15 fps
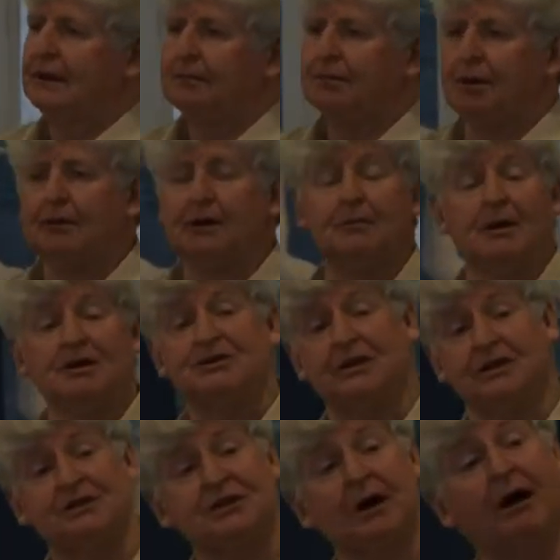Probably the most
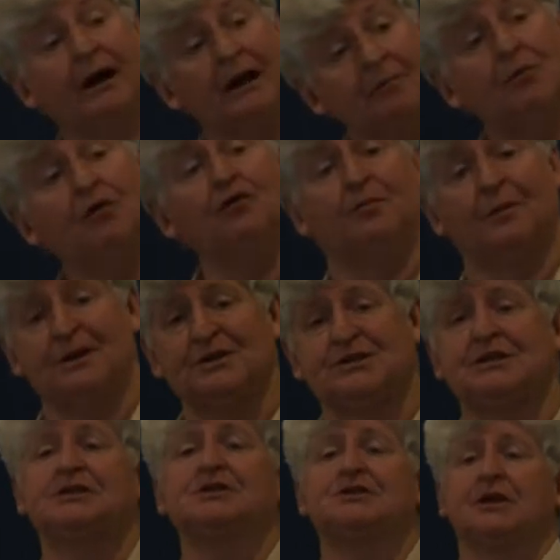exciting movement
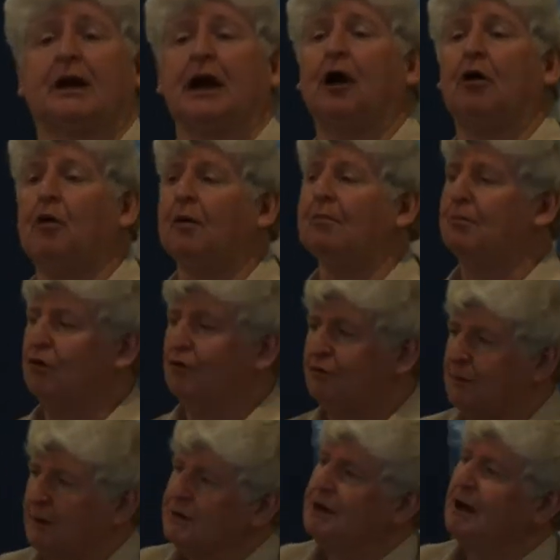since the co-op
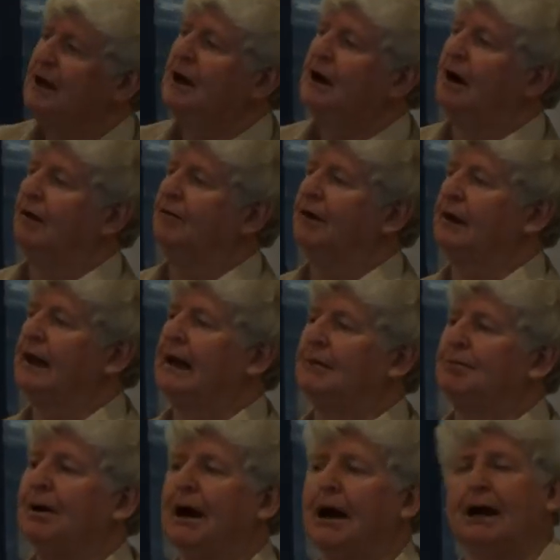movement of the latter
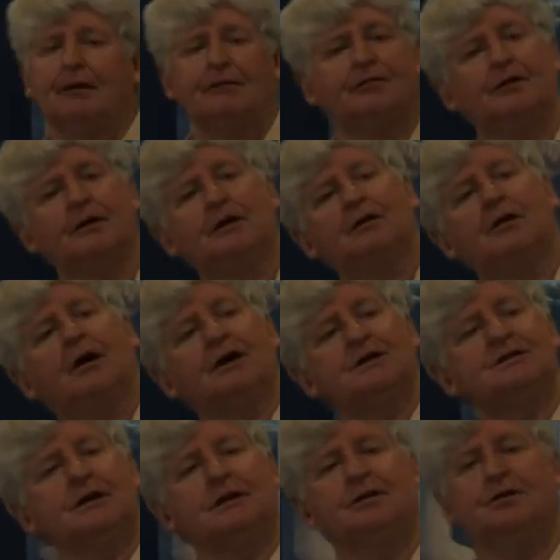part of the
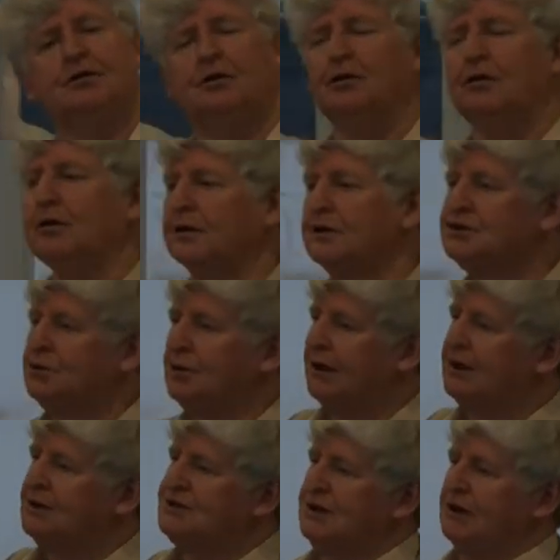19th and early
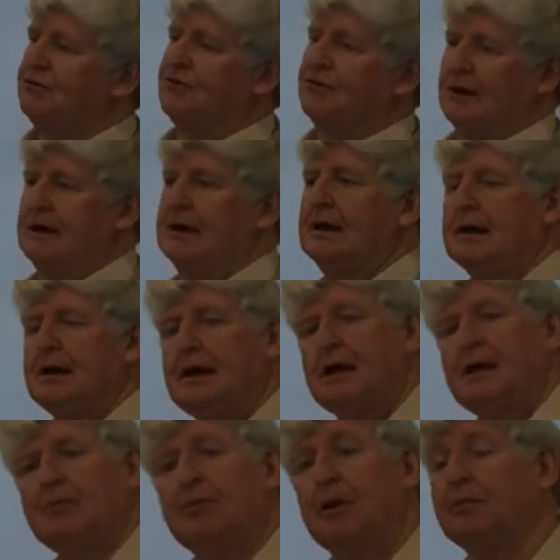20th century.
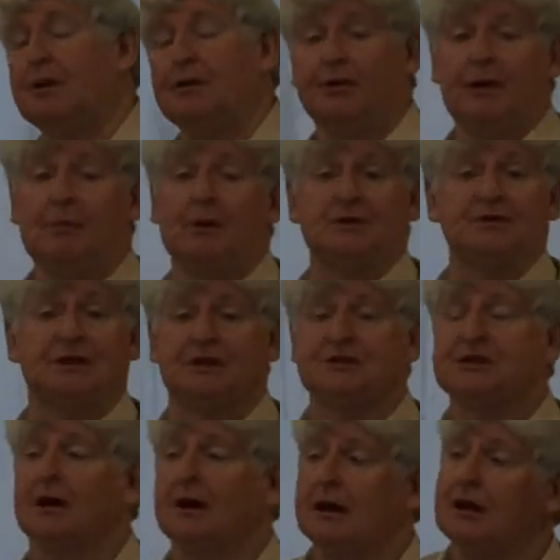Probably the most
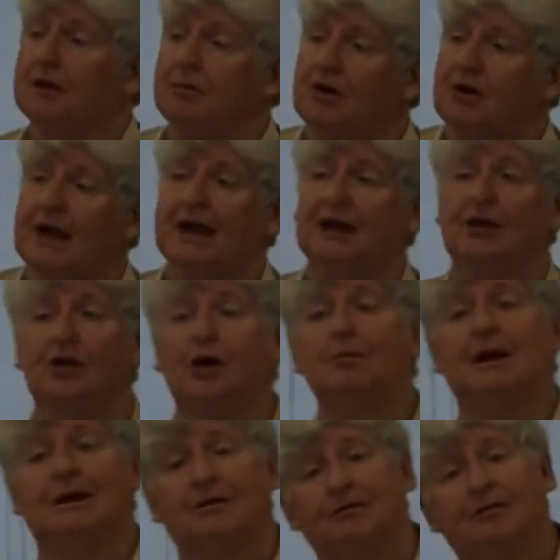exciting community
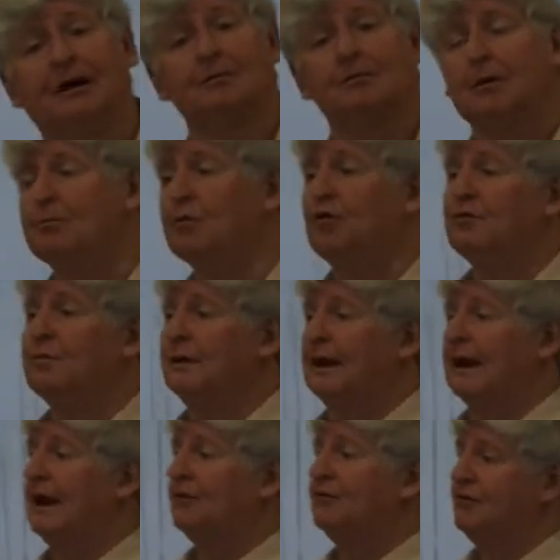economic development movement
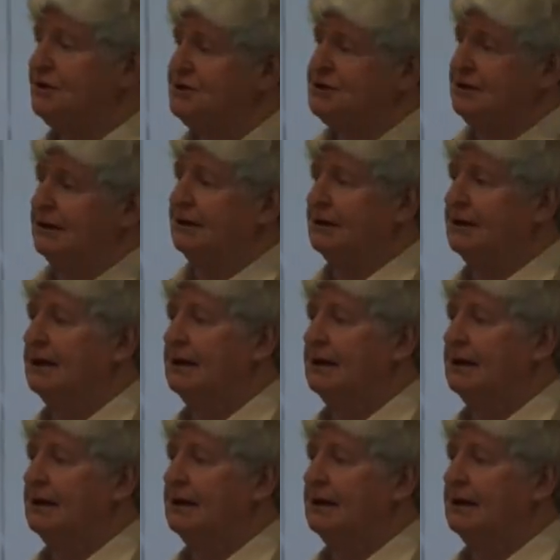that country's seen.